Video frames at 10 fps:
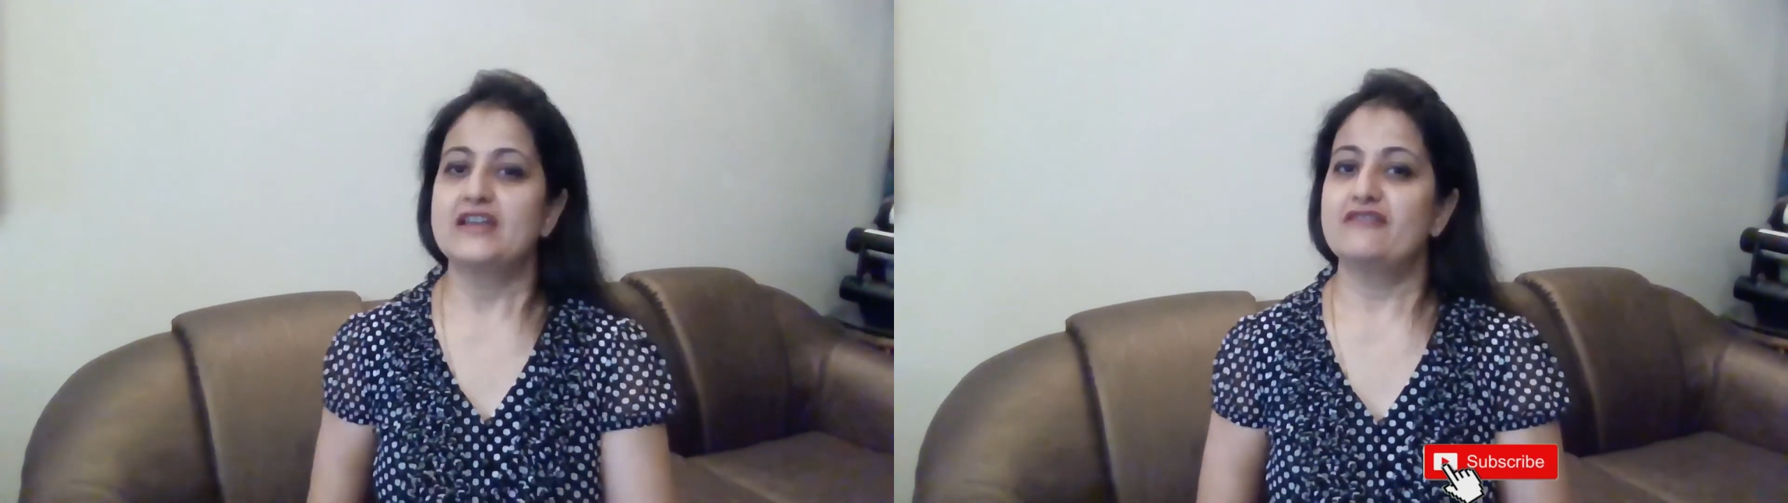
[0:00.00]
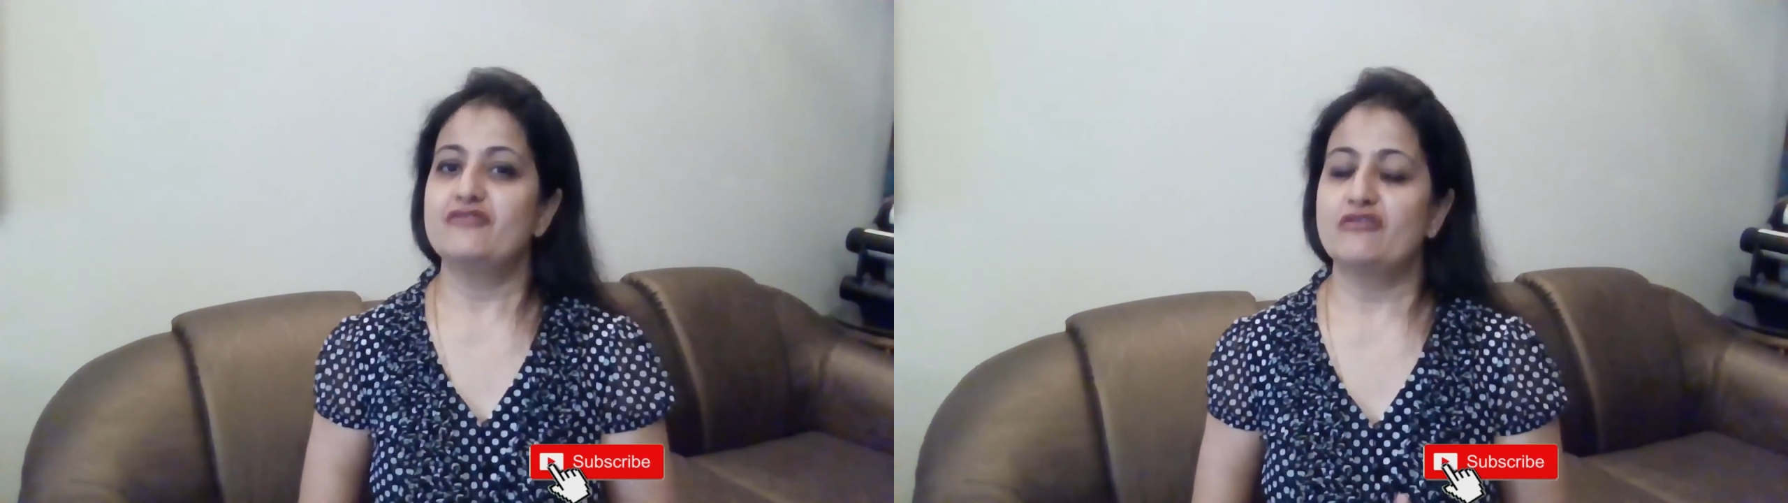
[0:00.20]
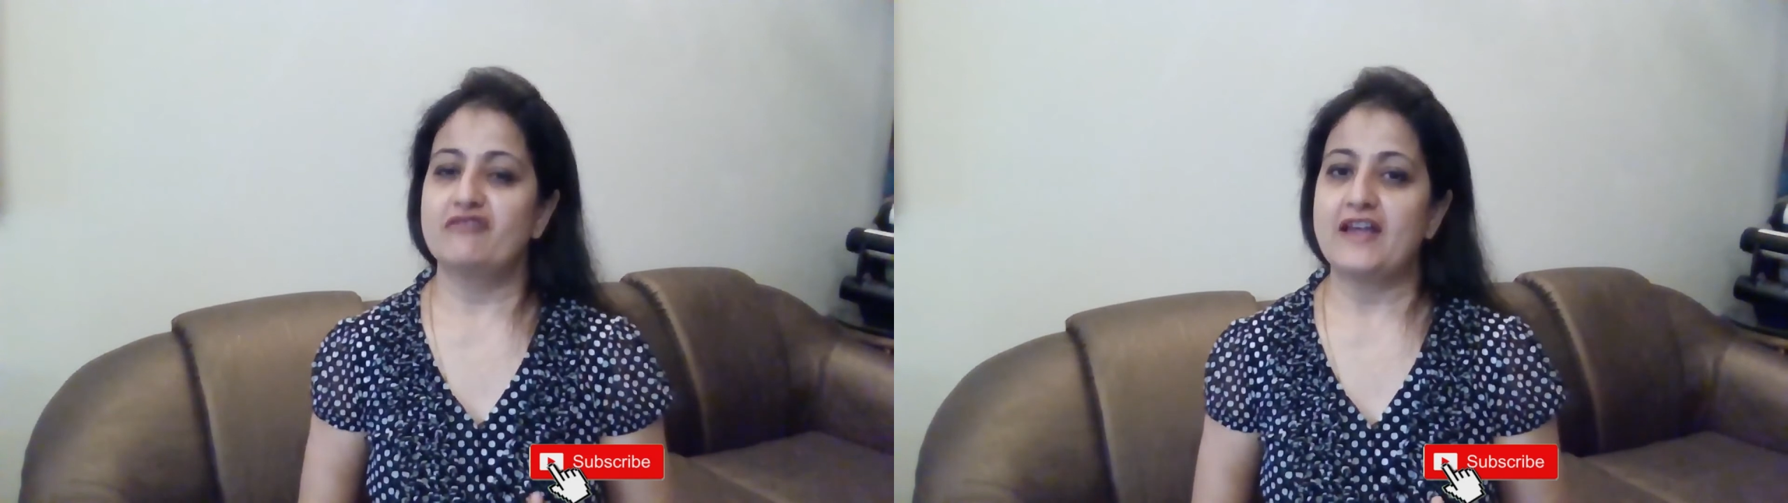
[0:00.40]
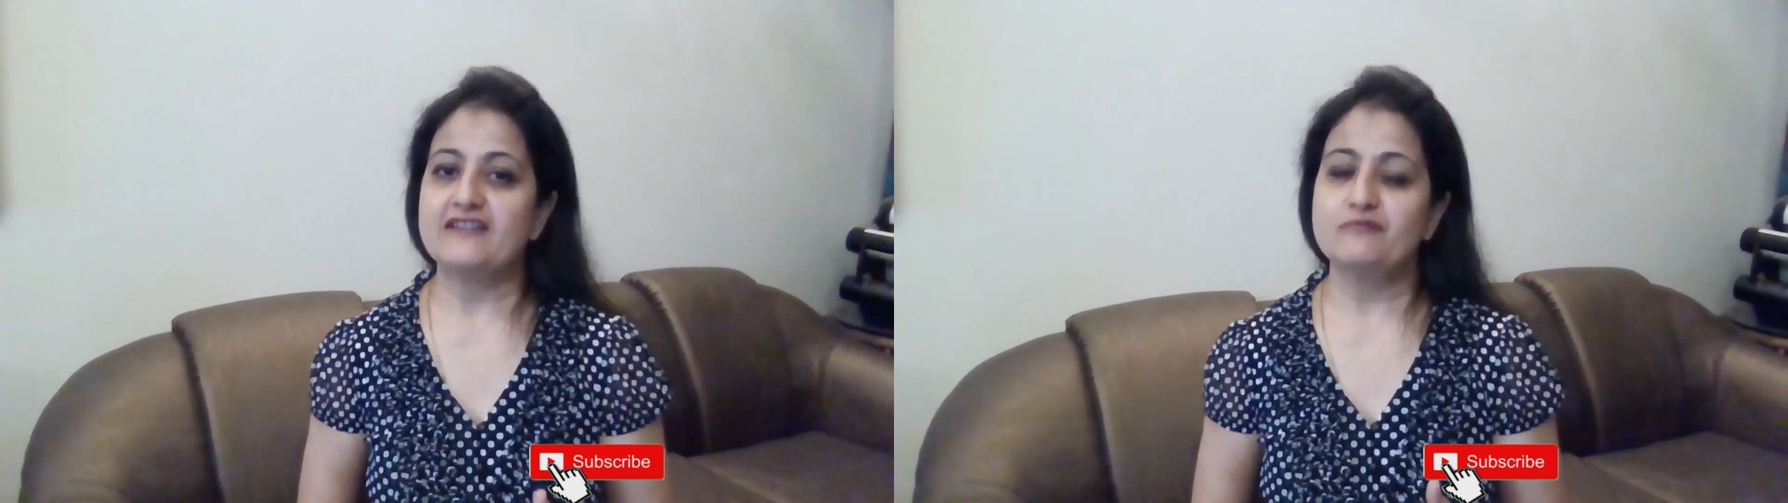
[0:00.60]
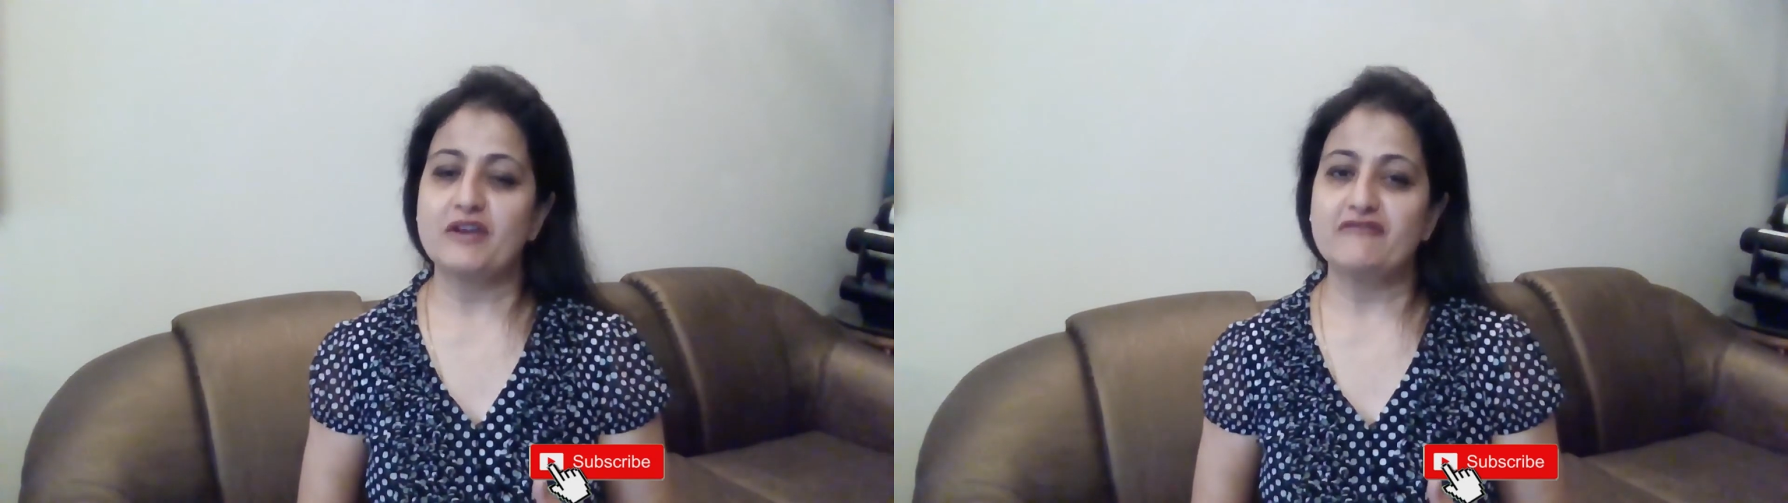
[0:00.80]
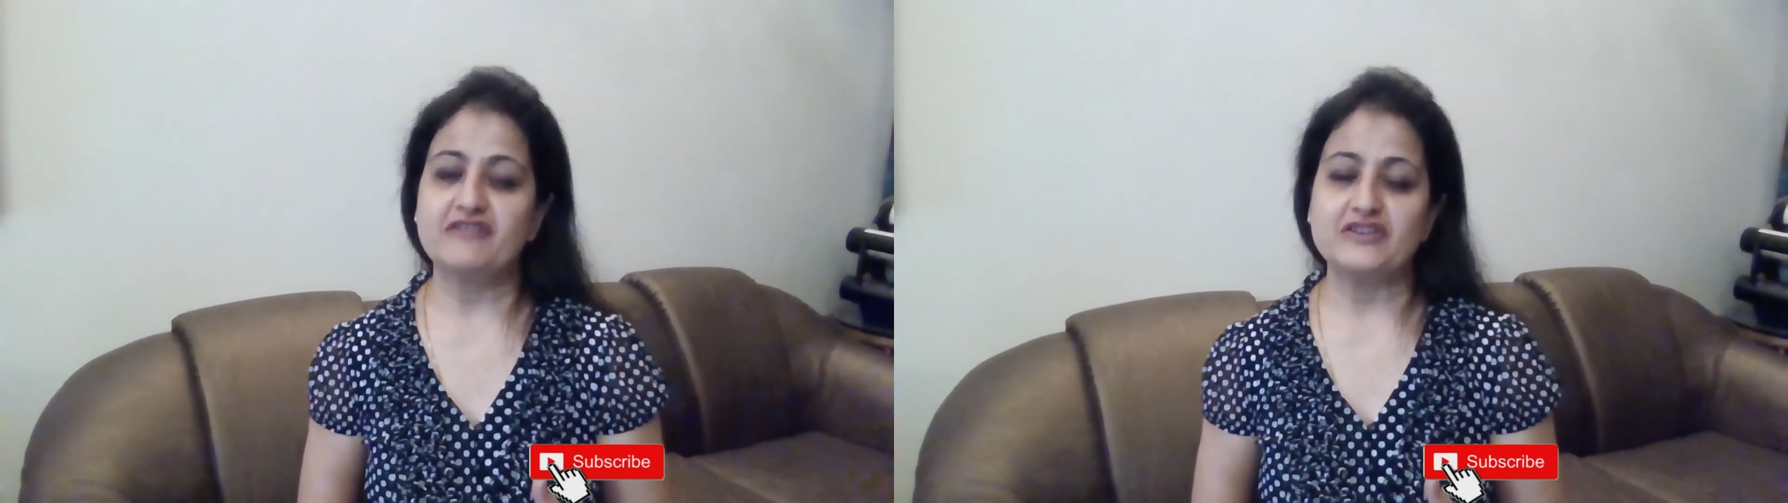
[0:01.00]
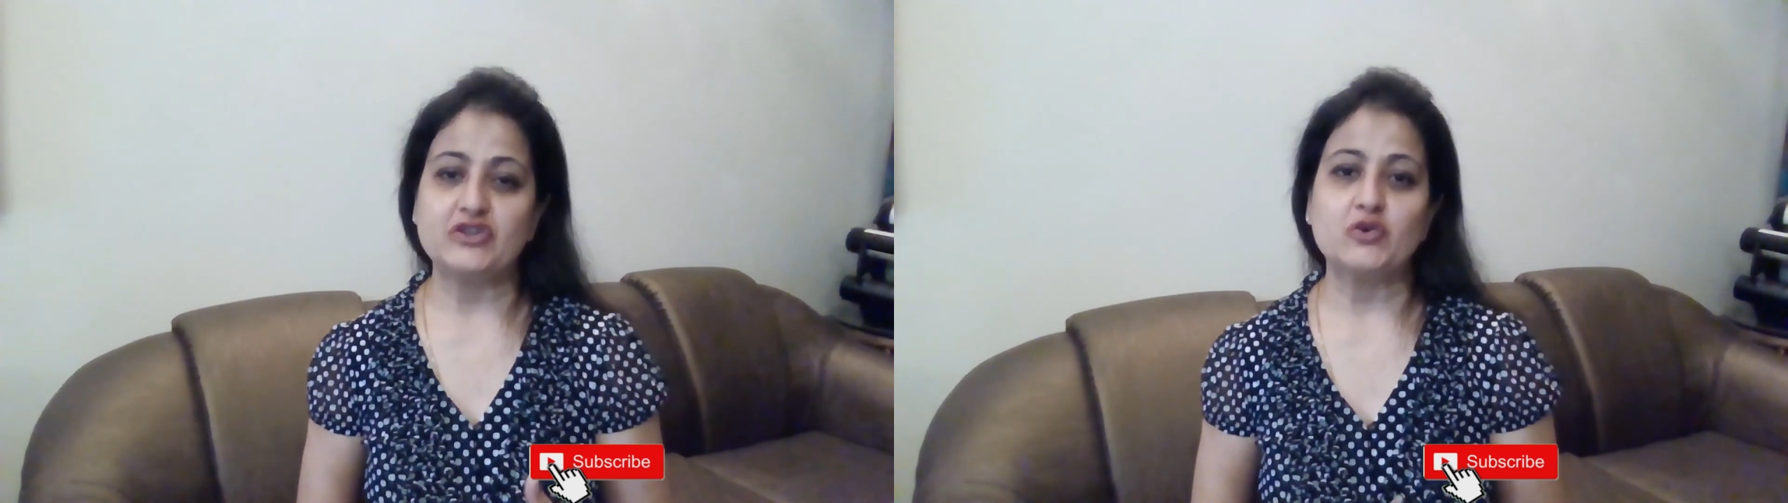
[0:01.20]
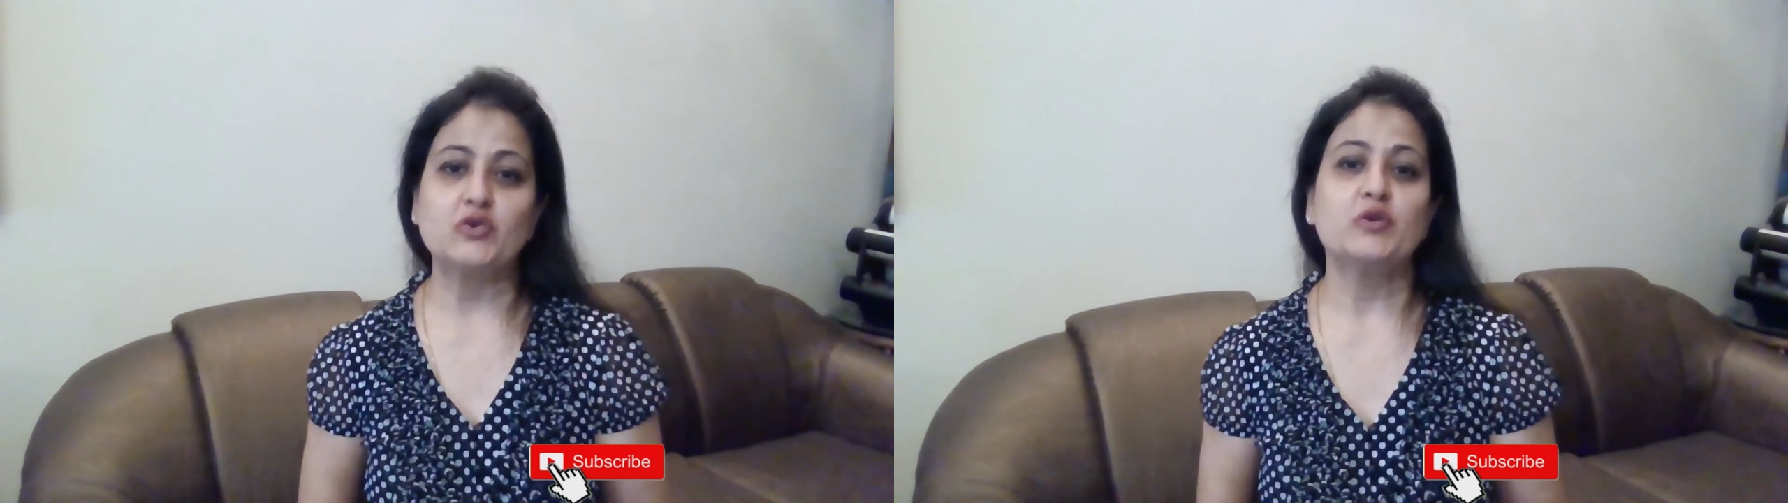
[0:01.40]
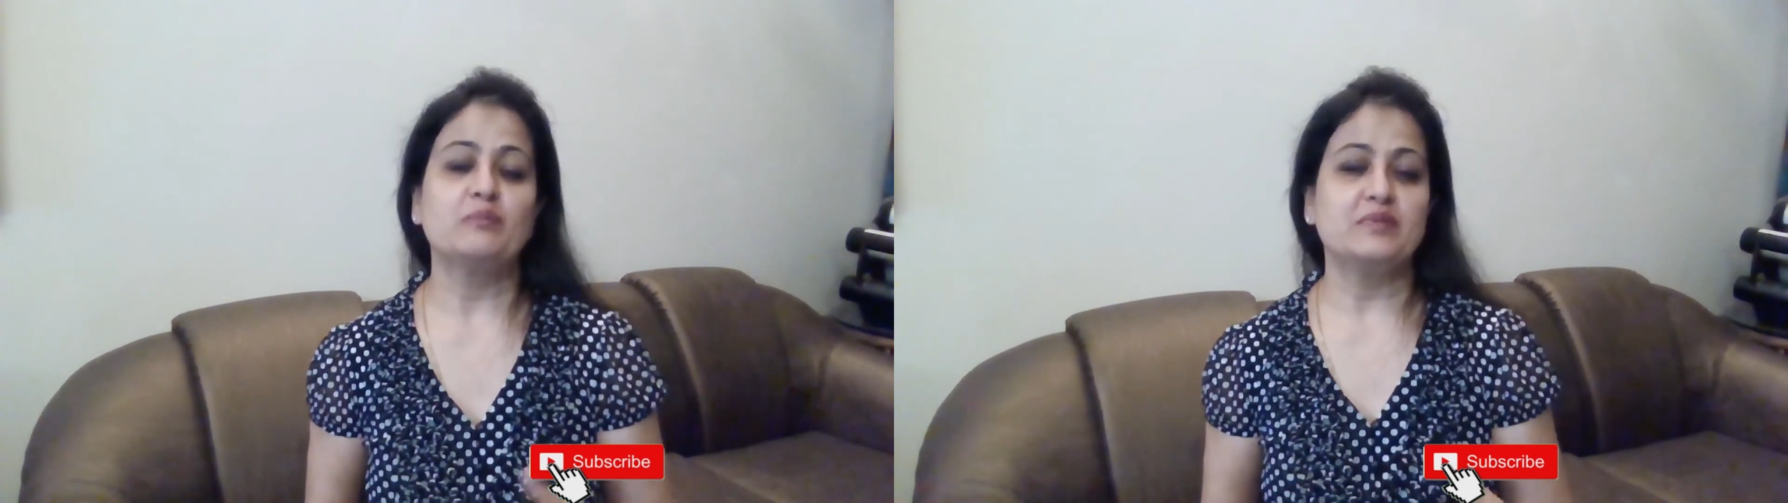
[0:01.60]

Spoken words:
If you have liked my video,